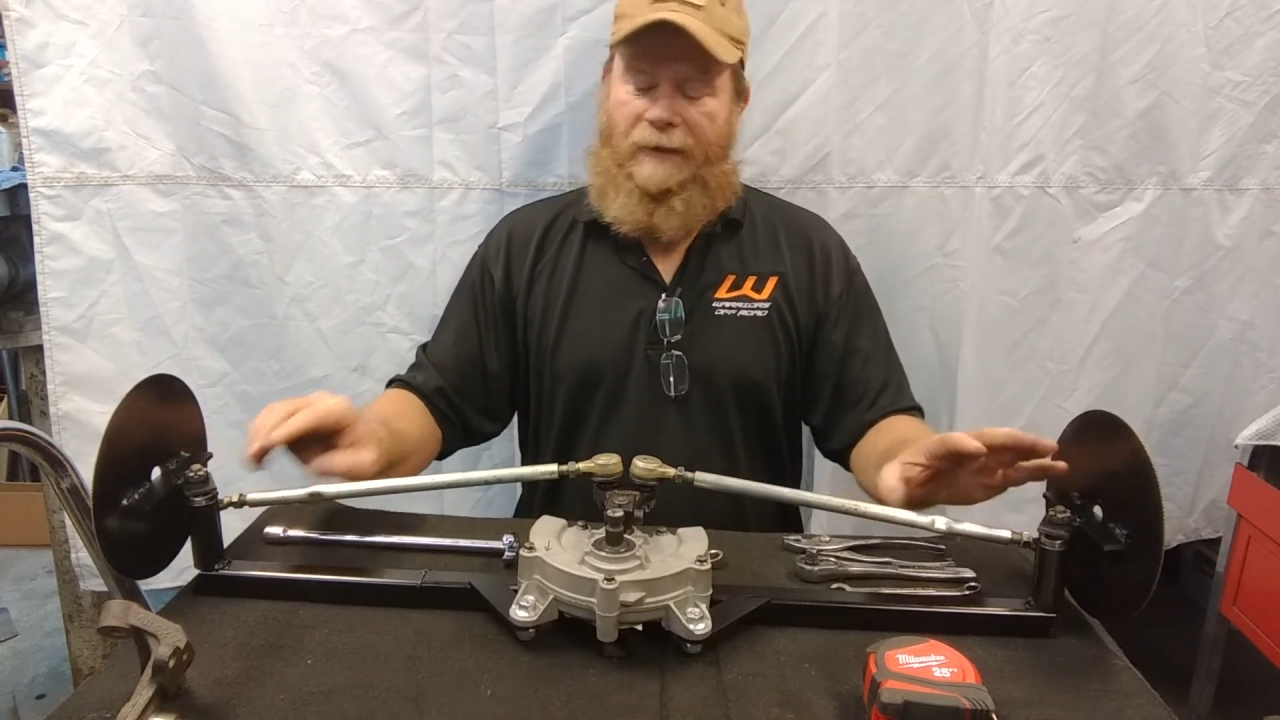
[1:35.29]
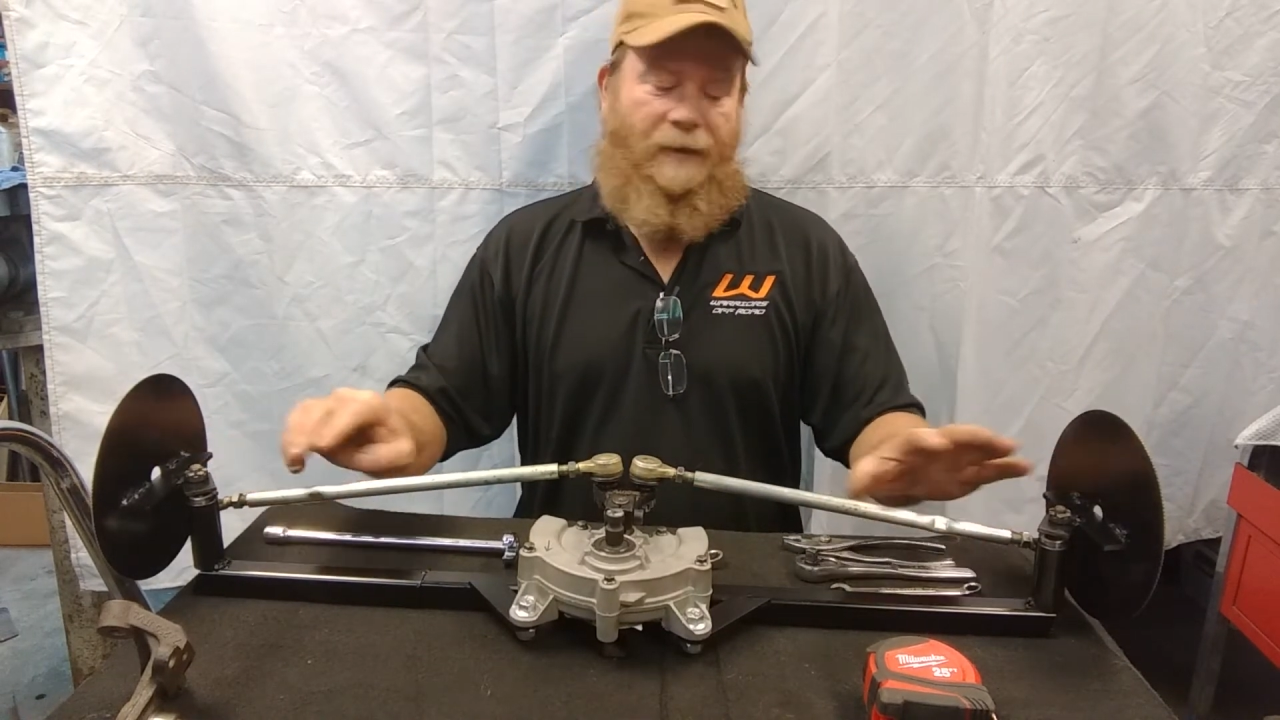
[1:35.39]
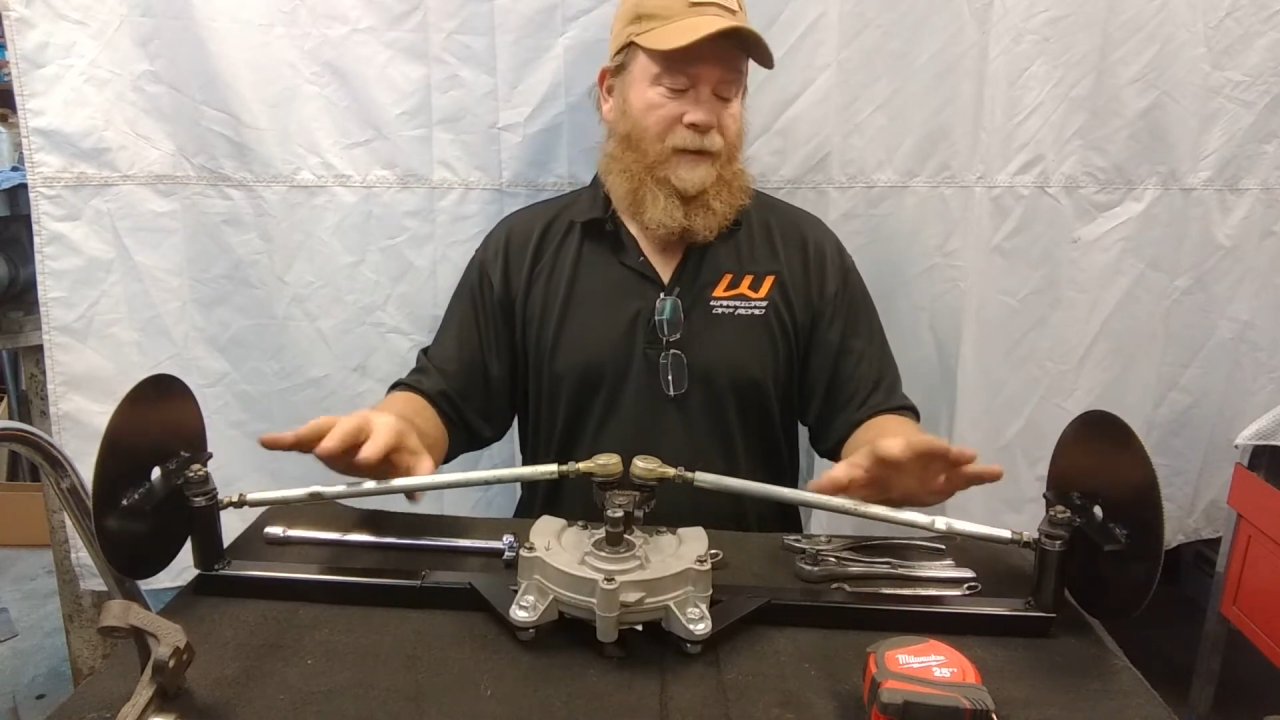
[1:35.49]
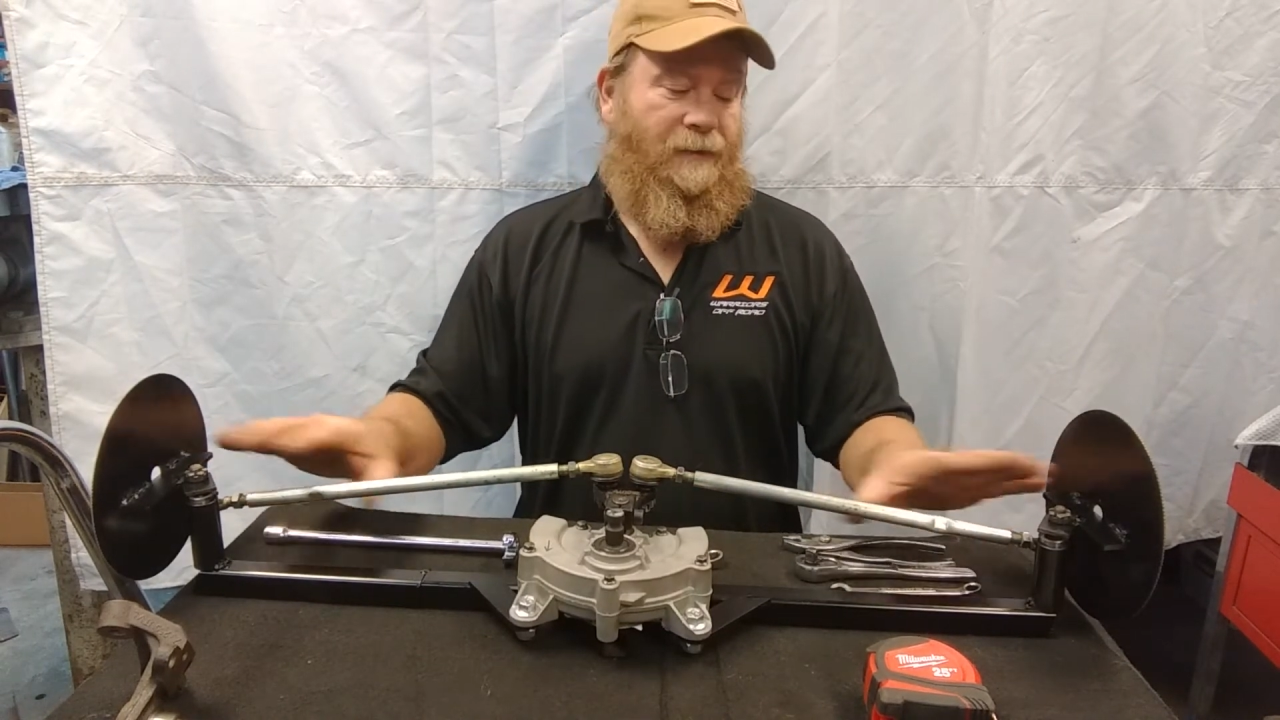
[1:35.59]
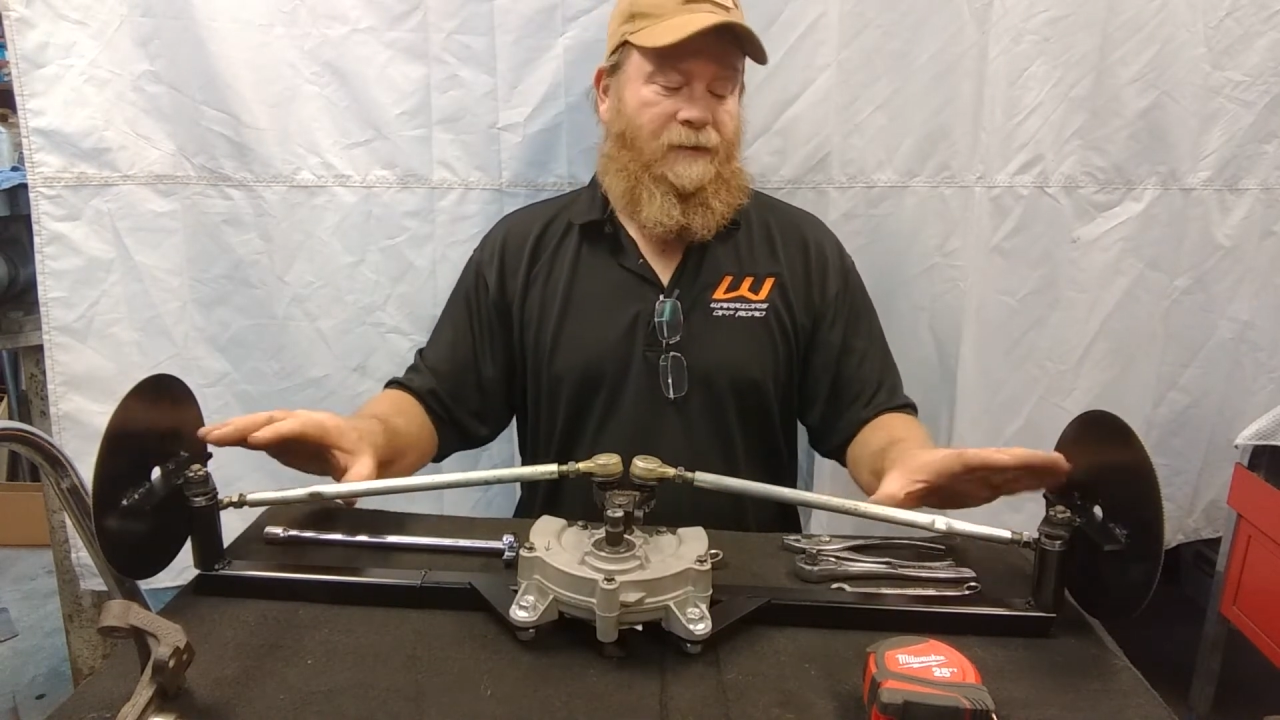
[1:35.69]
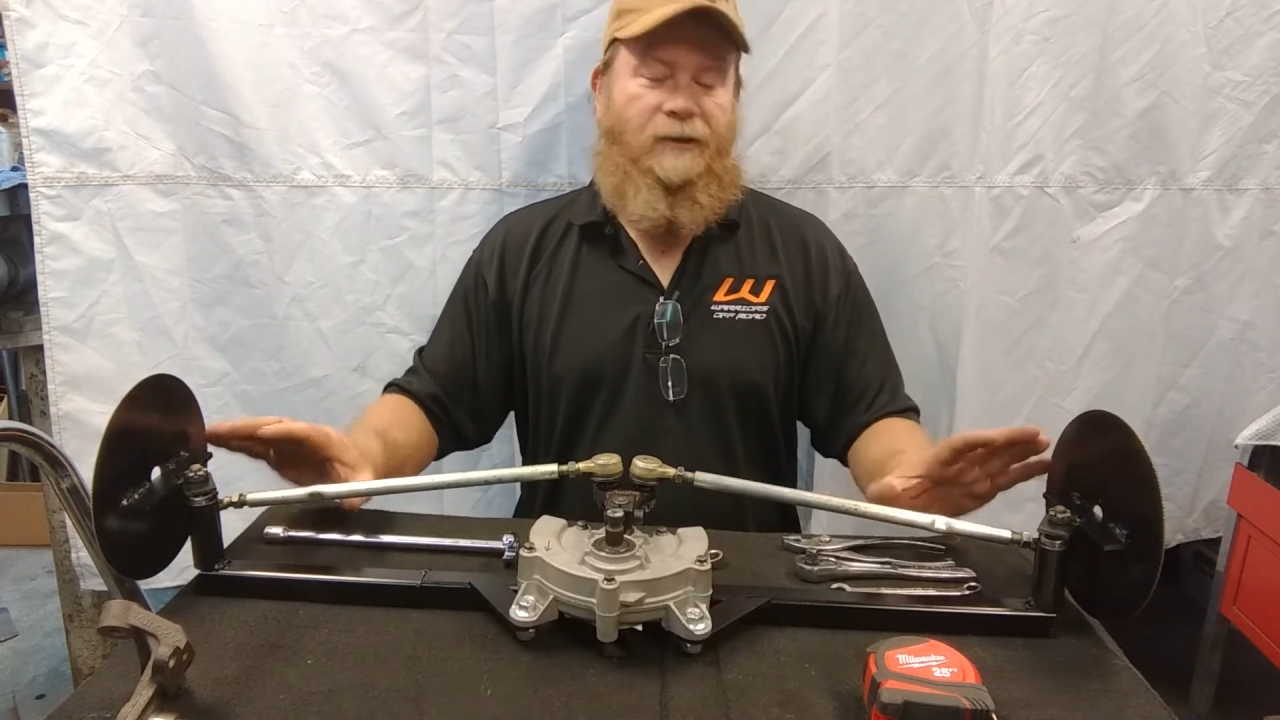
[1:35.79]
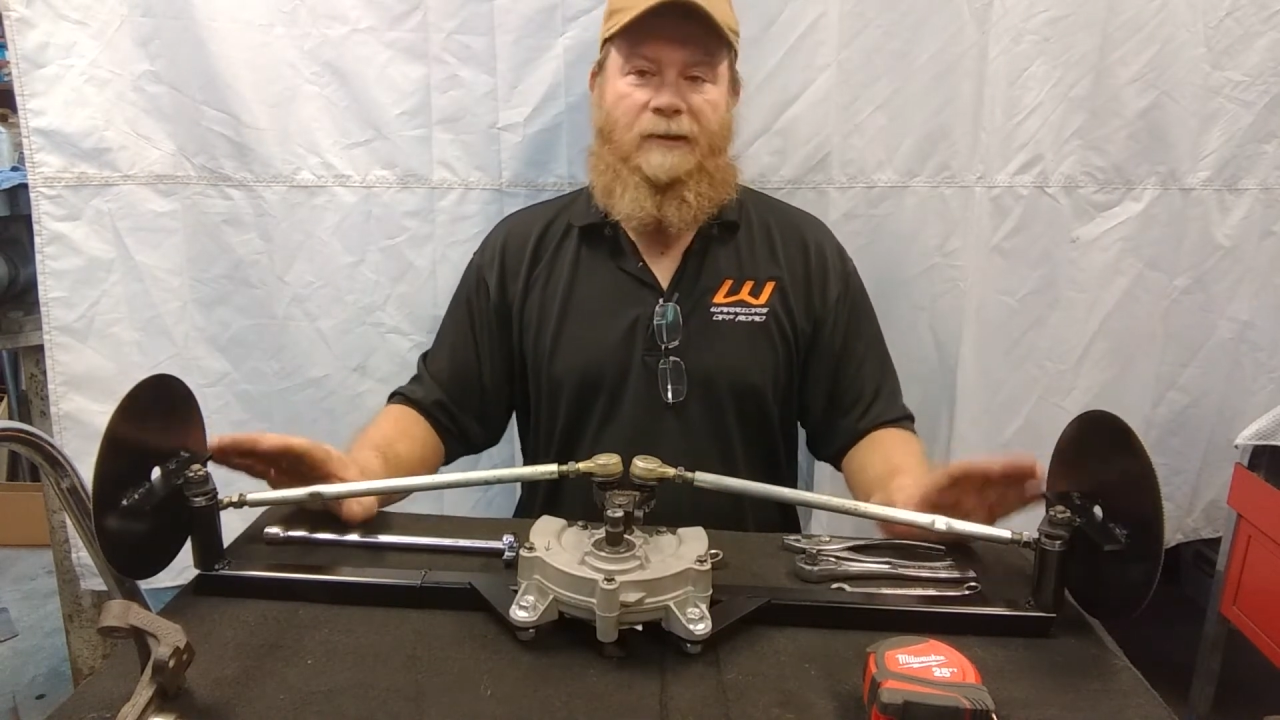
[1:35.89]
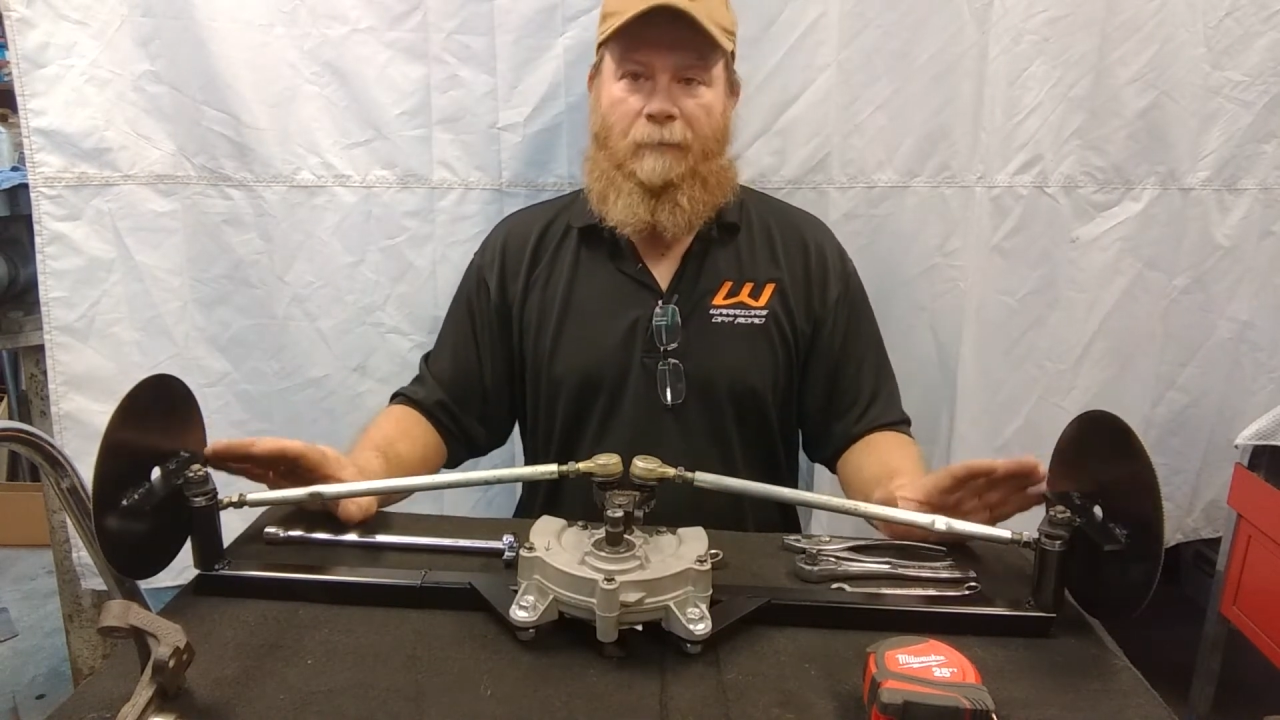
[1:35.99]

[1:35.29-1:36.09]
Now this is just